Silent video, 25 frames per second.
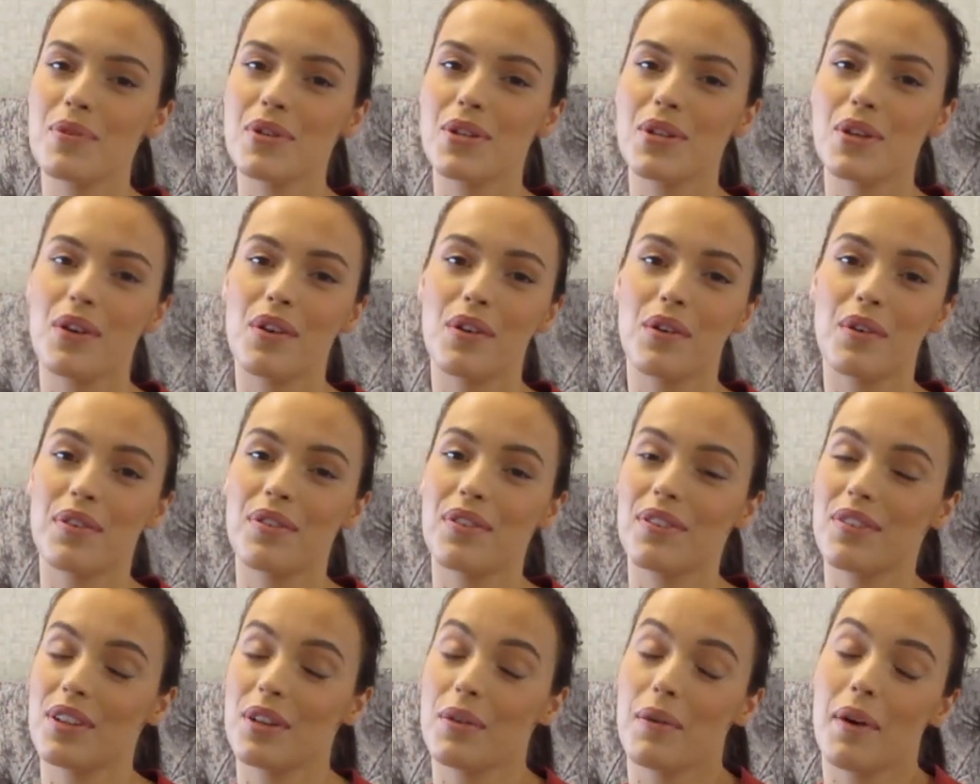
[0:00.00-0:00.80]
so
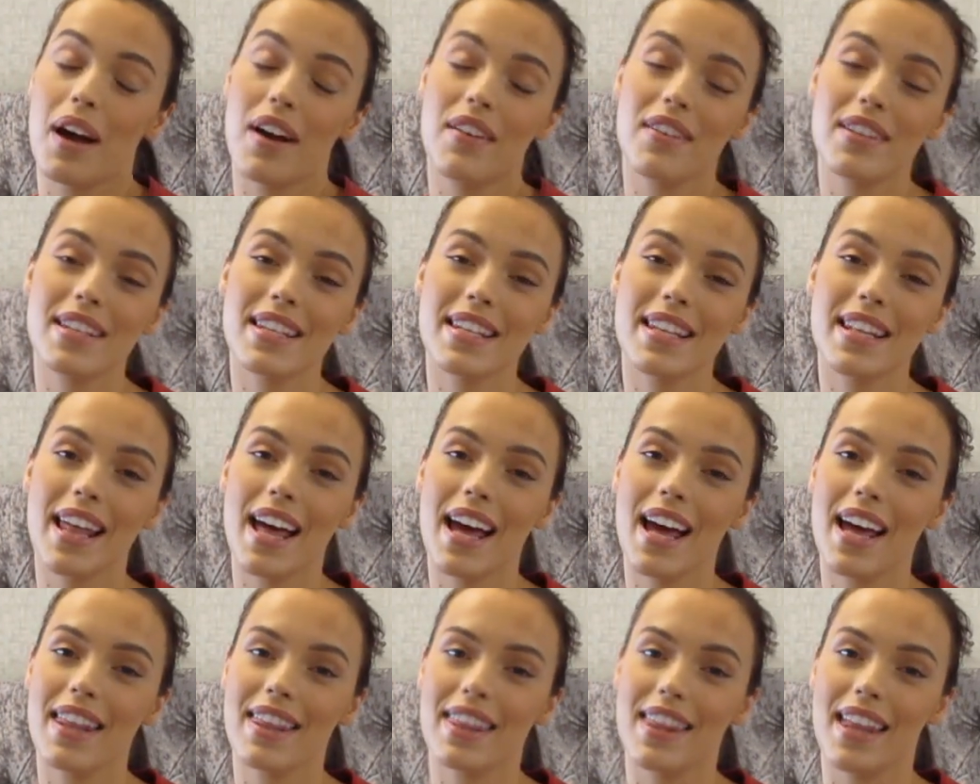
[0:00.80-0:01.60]
if you are into
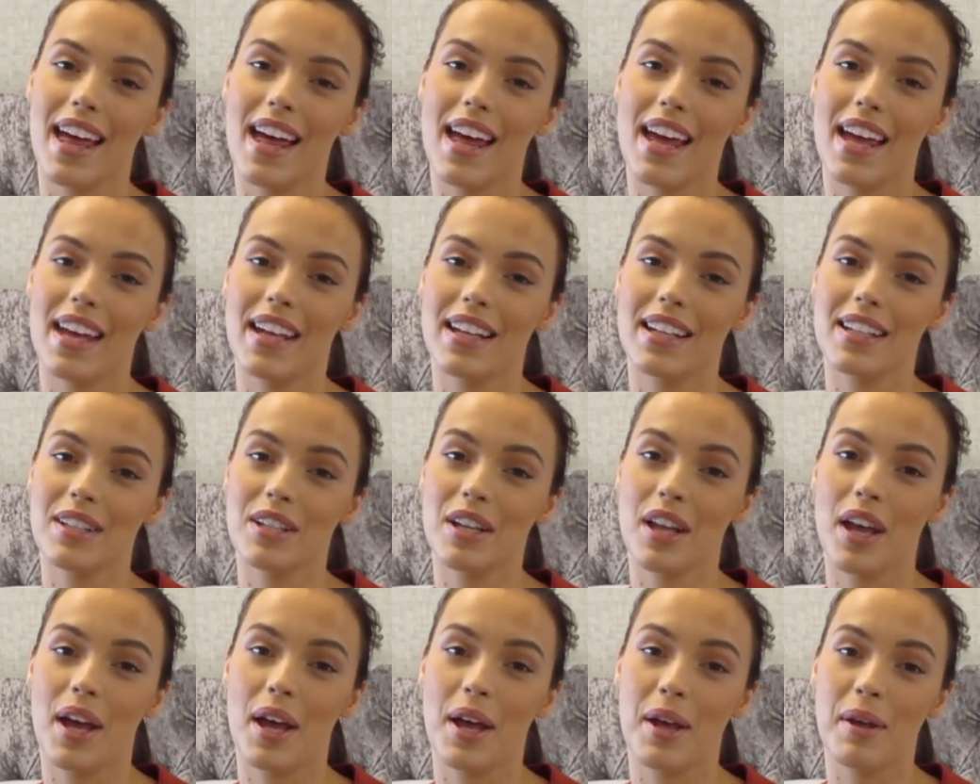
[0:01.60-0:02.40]
that,
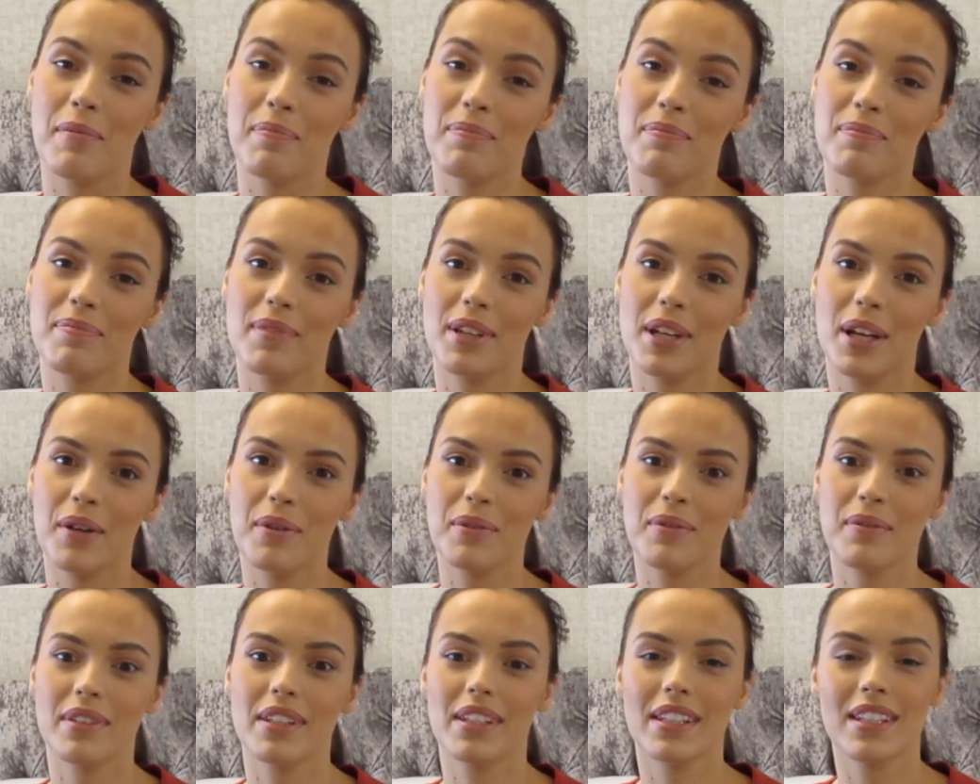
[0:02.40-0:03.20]
then you
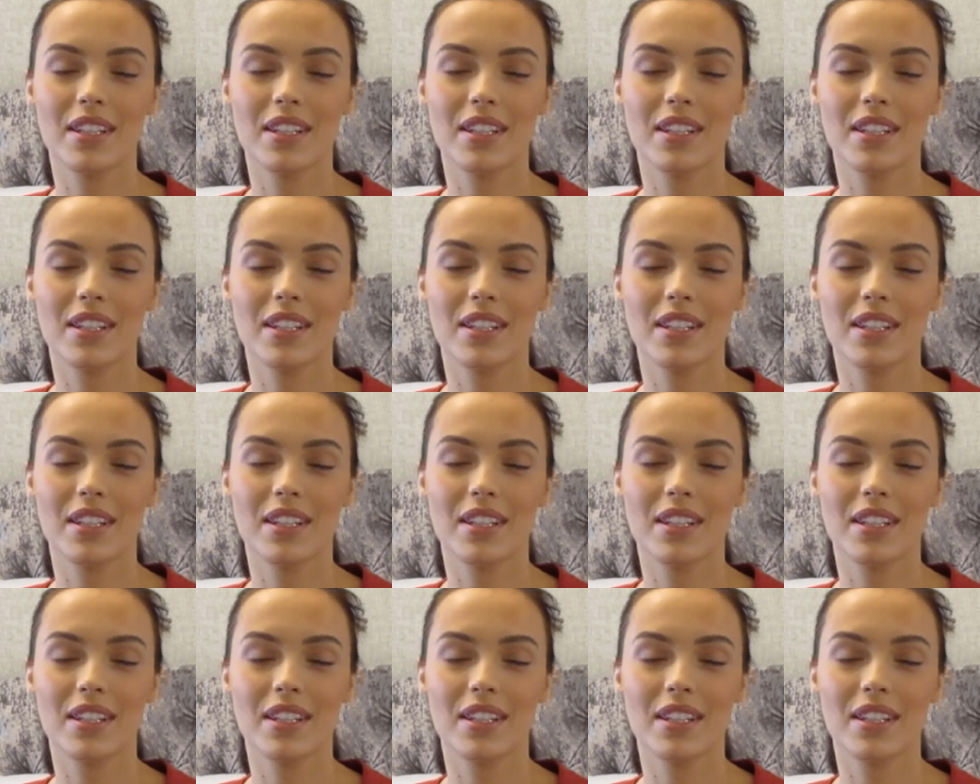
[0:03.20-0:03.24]
know,